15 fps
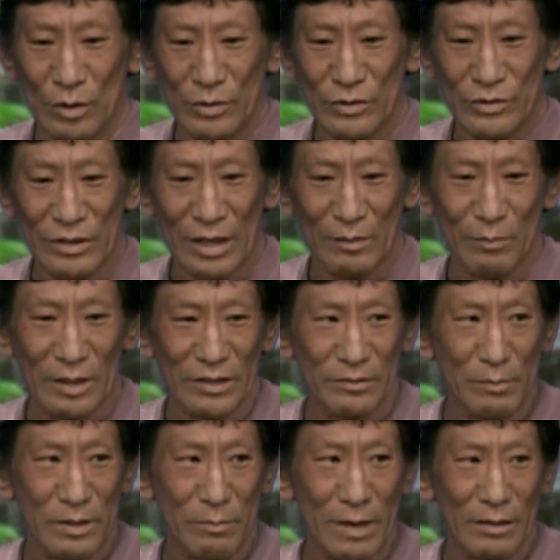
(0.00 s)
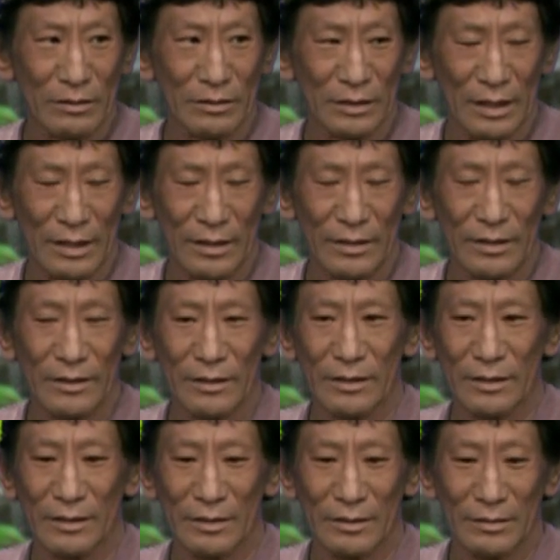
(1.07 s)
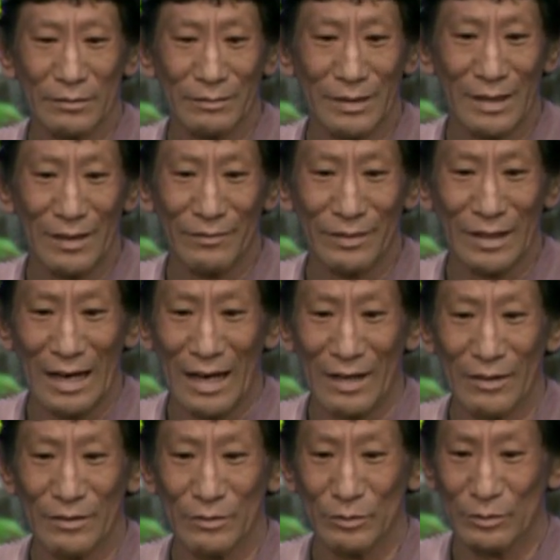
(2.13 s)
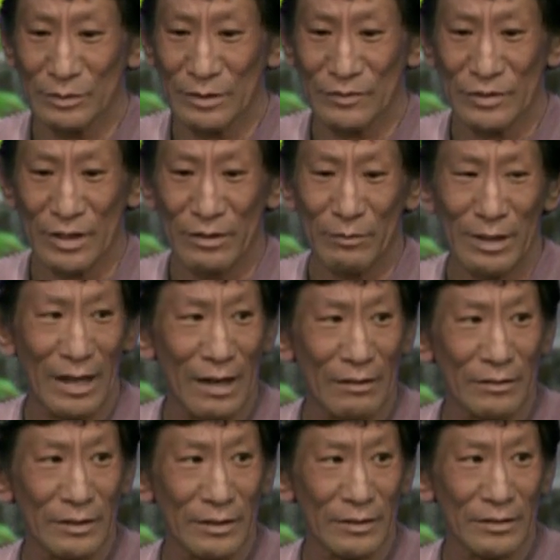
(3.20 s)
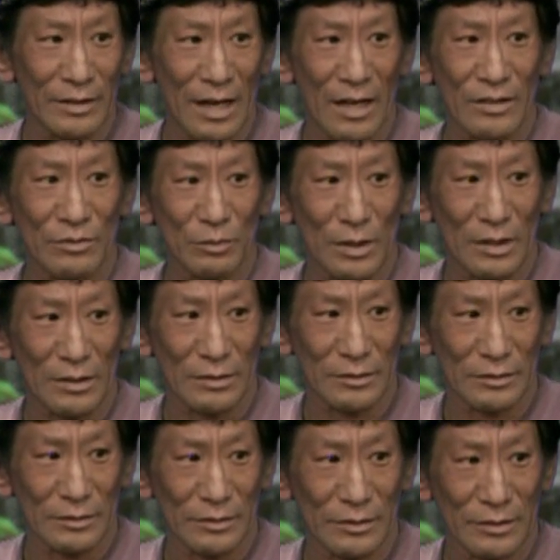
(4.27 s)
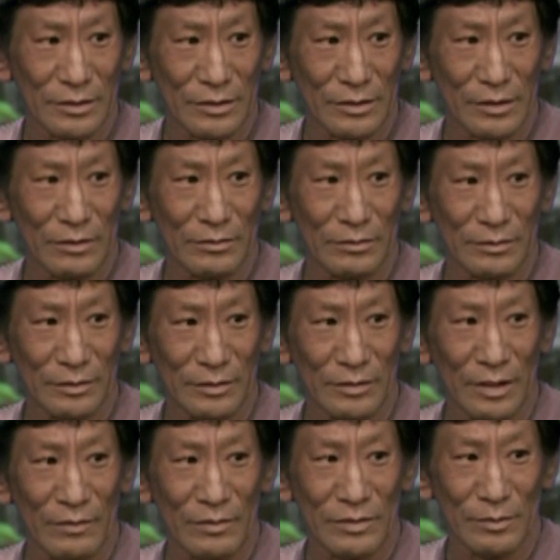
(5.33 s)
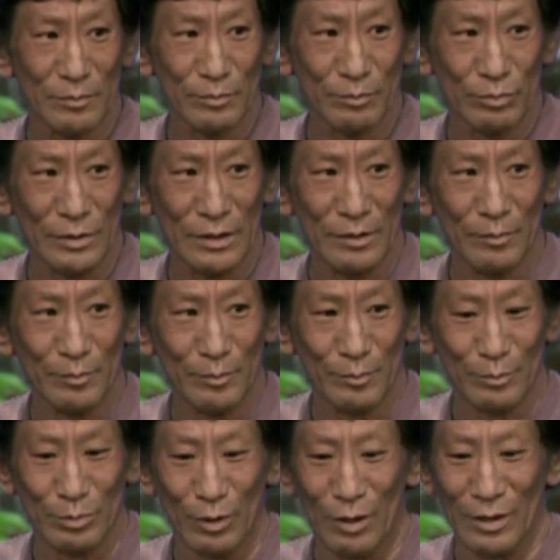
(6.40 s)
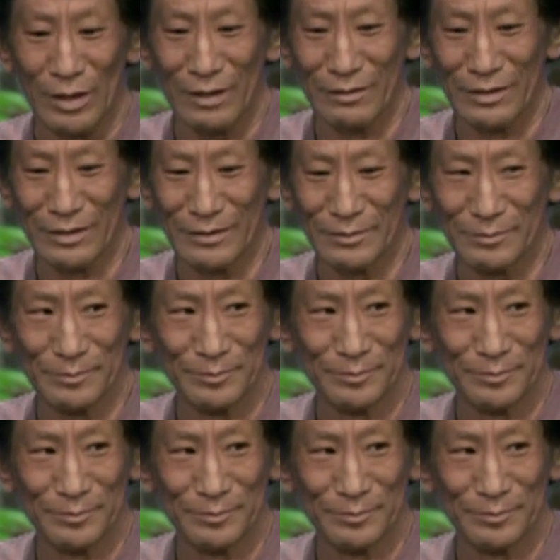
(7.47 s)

Wurtz, down by Smith Mountain Lake. Uh, we have a guy who lives all the way out in Tazewell, so covers a pretty broad area.